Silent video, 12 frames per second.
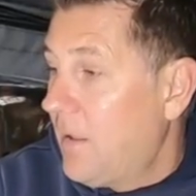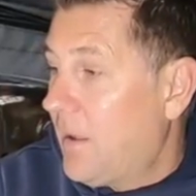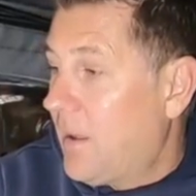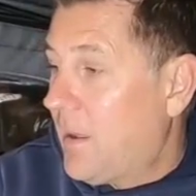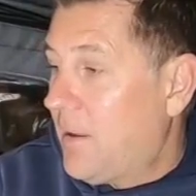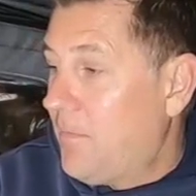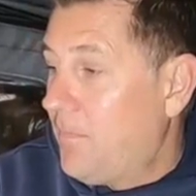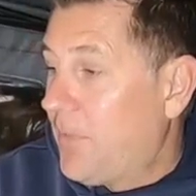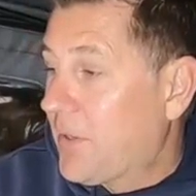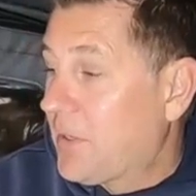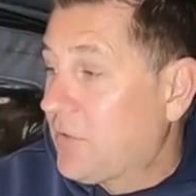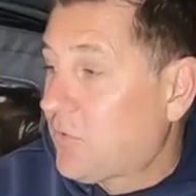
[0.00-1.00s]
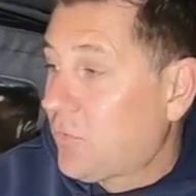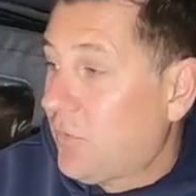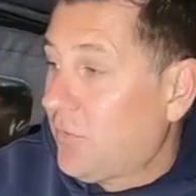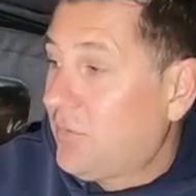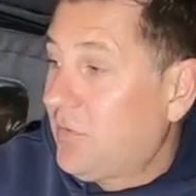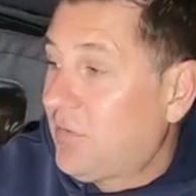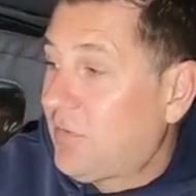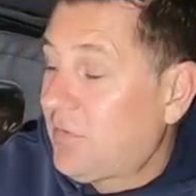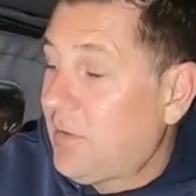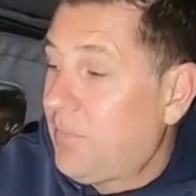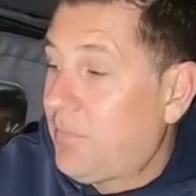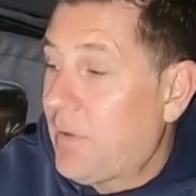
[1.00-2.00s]
The controls just
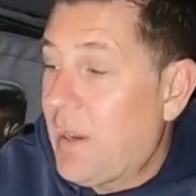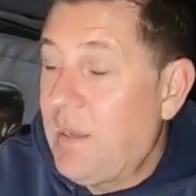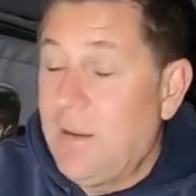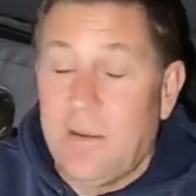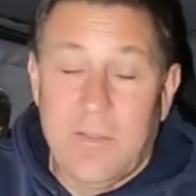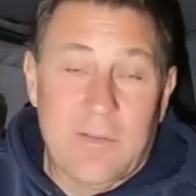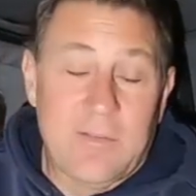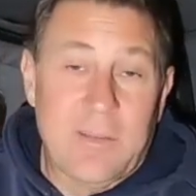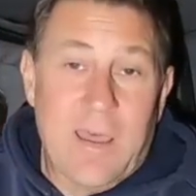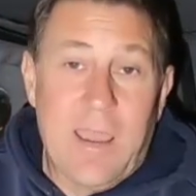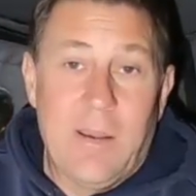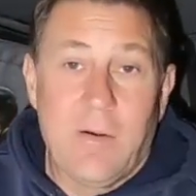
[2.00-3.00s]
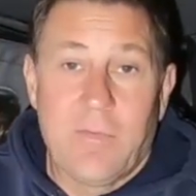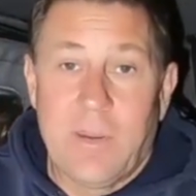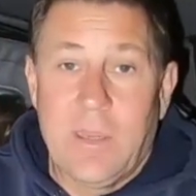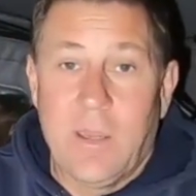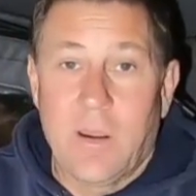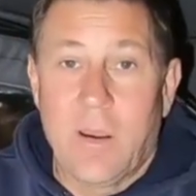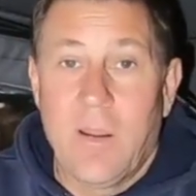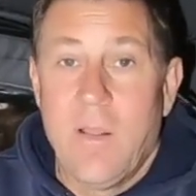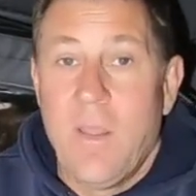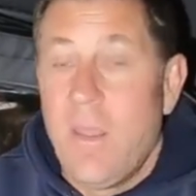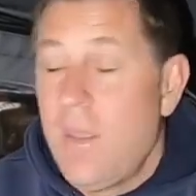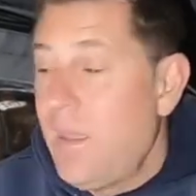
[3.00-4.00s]
slip right into the side over here,
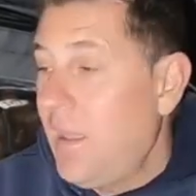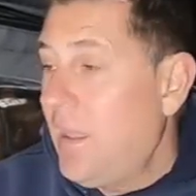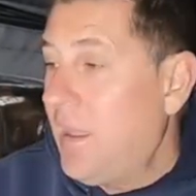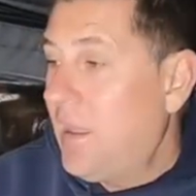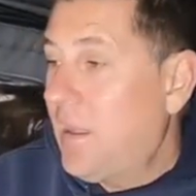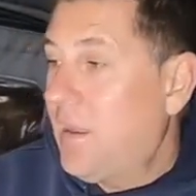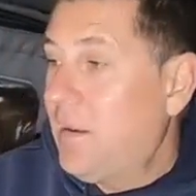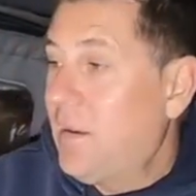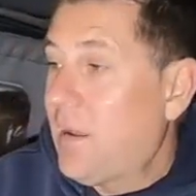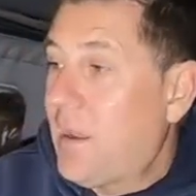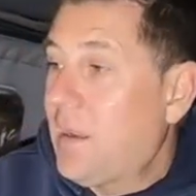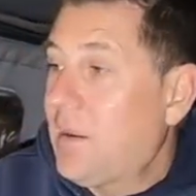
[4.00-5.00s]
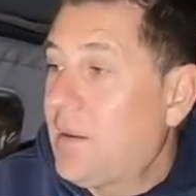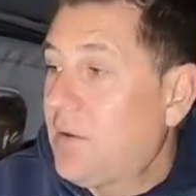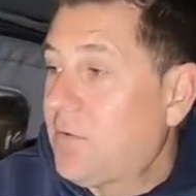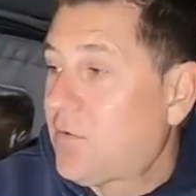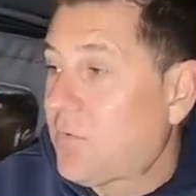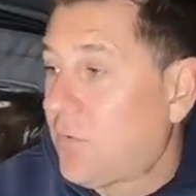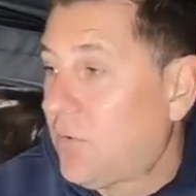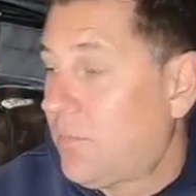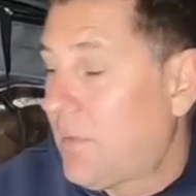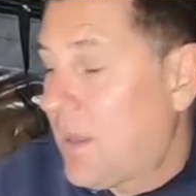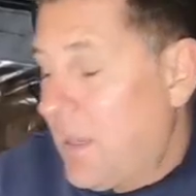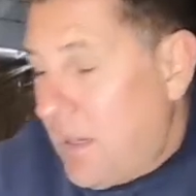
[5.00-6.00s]
and I can control
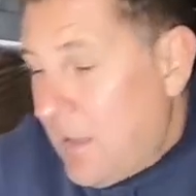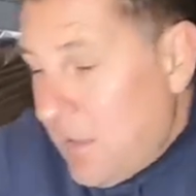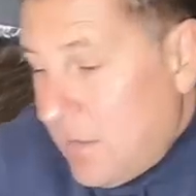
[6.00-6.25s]
my